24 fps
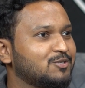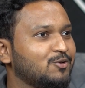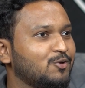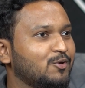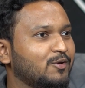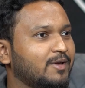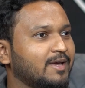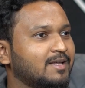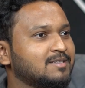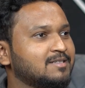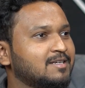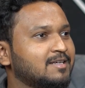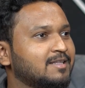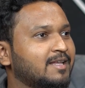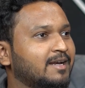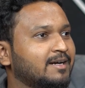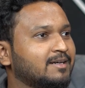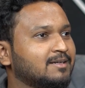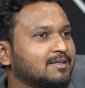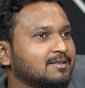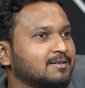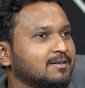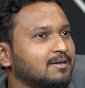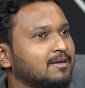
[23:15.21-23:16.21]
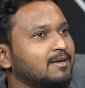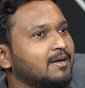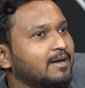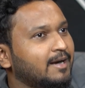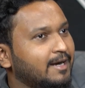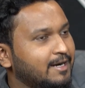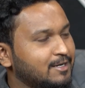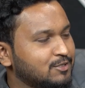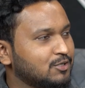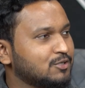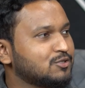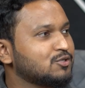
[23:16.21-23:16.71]
So you can see that
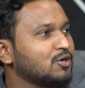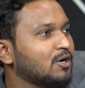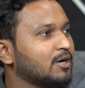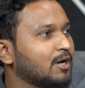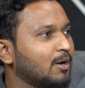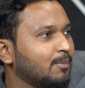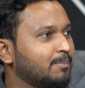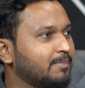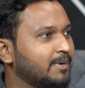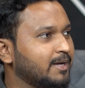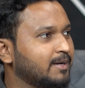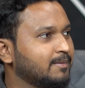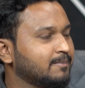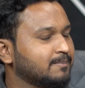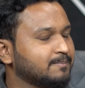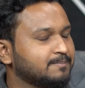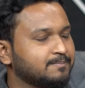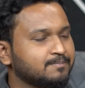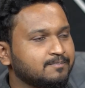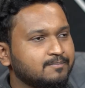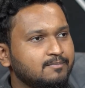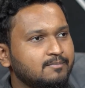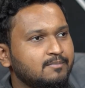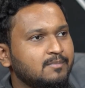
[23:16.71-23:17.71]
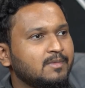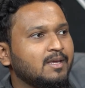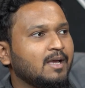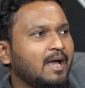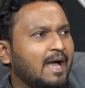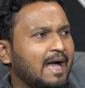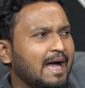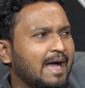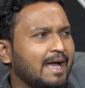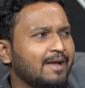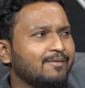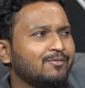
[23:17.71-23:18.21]
it is also adopting.
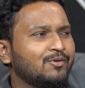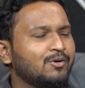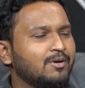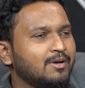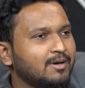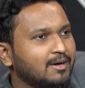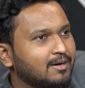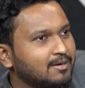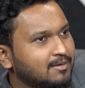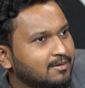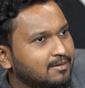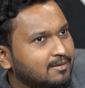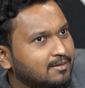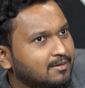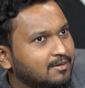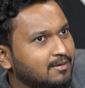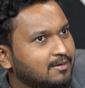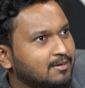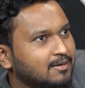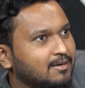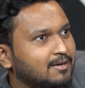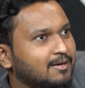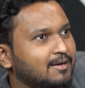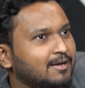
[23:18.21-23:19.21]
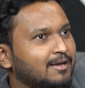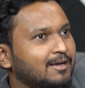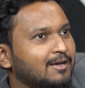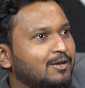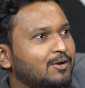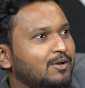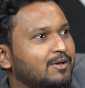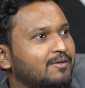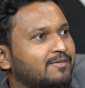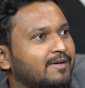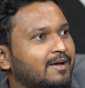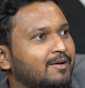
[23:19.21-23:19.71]
I would,
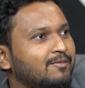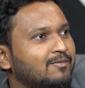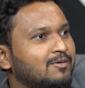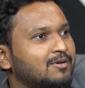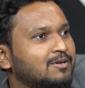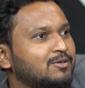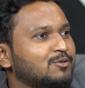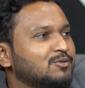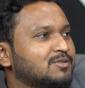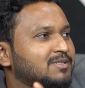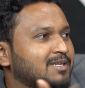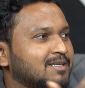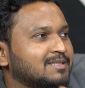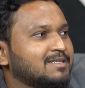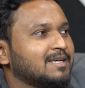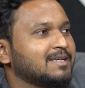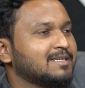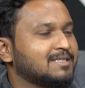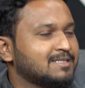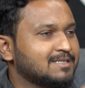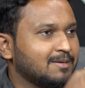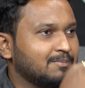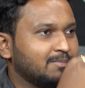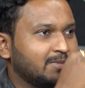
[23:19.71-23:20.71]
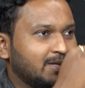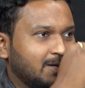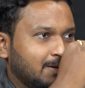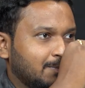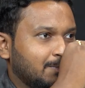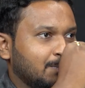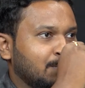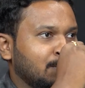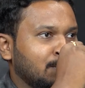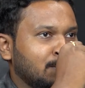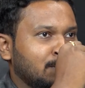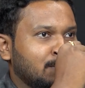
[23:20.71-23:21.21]
if I were to suggest
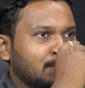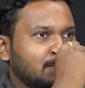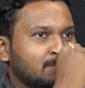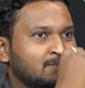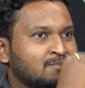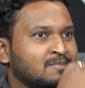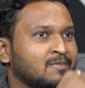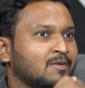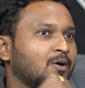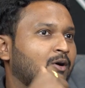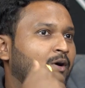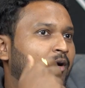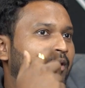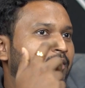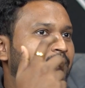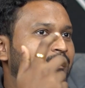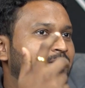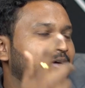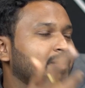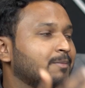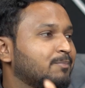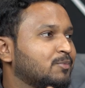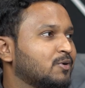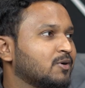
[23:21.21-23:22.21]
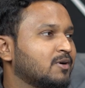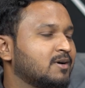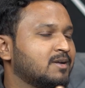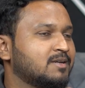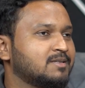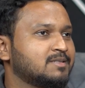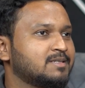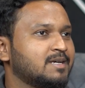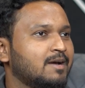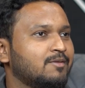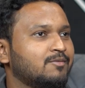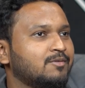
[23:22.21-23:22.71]
something on
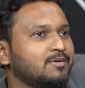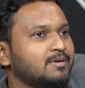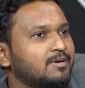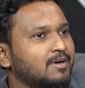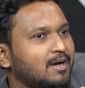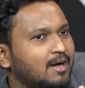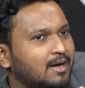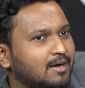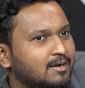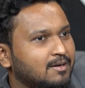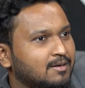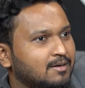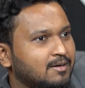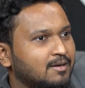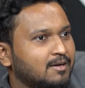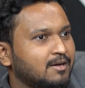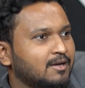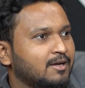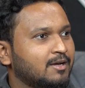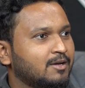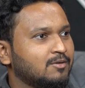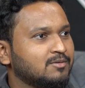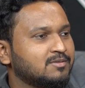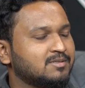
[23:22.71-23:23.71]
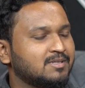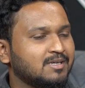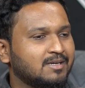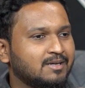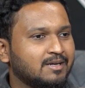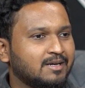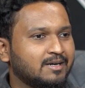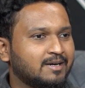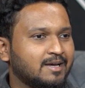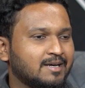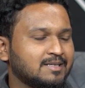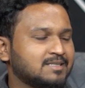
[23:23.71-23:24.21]
cryptocurrency, I would,
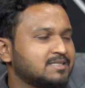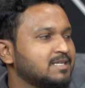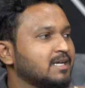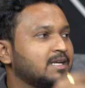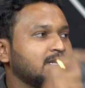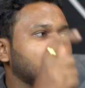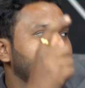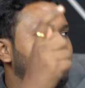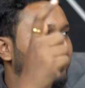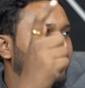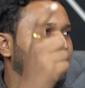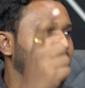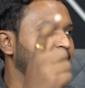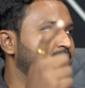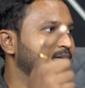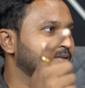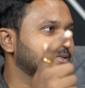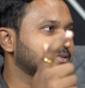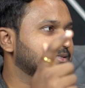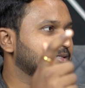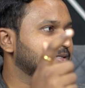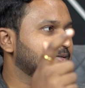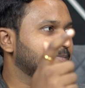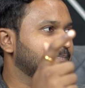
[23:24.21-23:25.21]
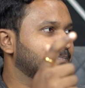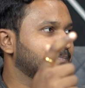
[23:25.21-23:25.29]
see, it has significant risk.